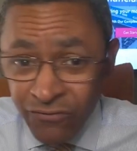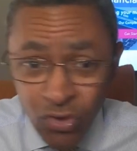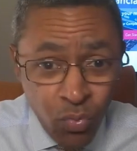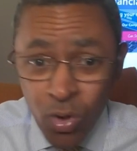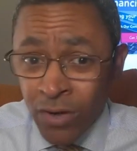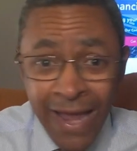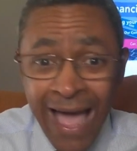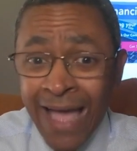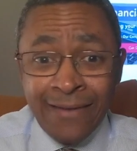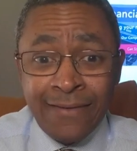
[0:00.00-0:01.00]
if you were
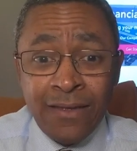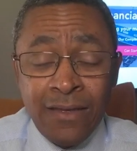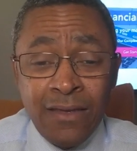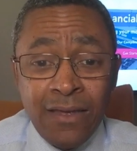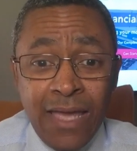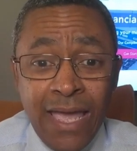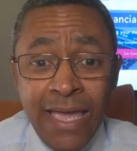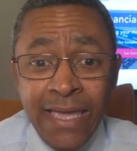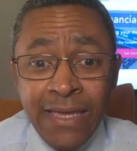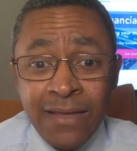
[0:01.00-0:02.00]
not
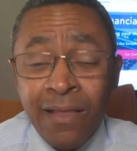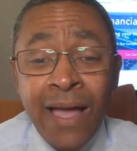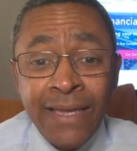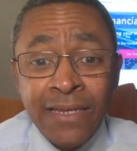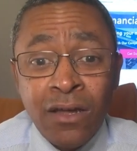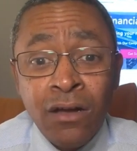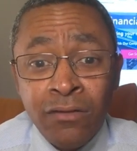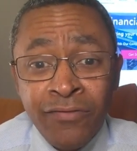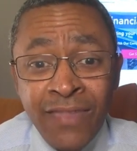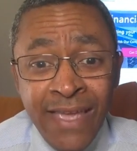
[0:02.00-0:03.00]
a client
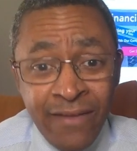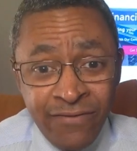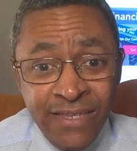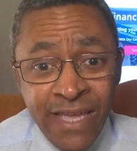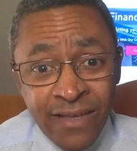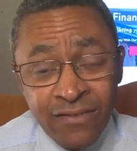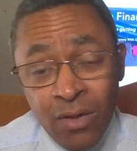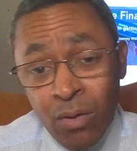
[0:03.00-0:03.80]
of the FTX